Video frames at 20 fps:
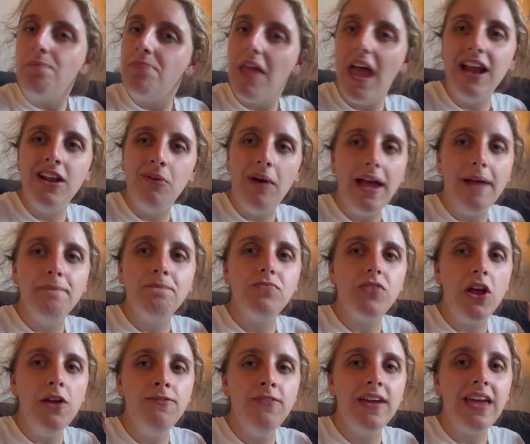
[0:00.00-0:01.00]
anyway,
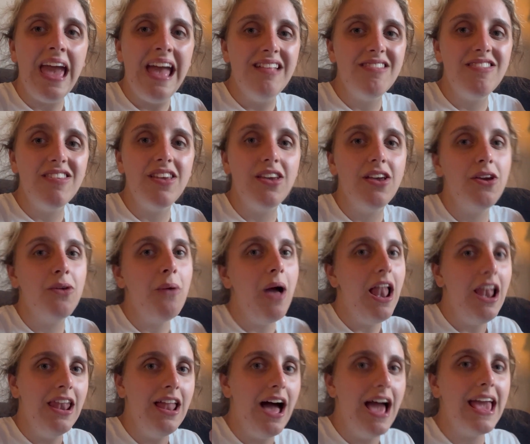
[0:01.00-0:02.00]
don't forget to
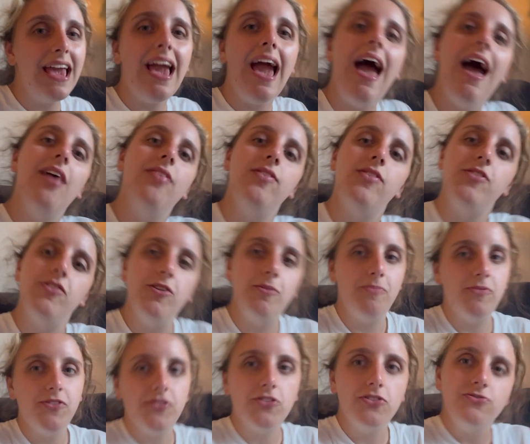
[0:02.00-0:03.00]
like and
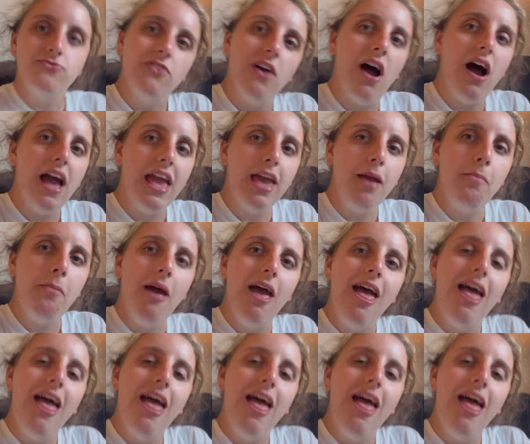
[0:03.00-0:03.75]
subscribe,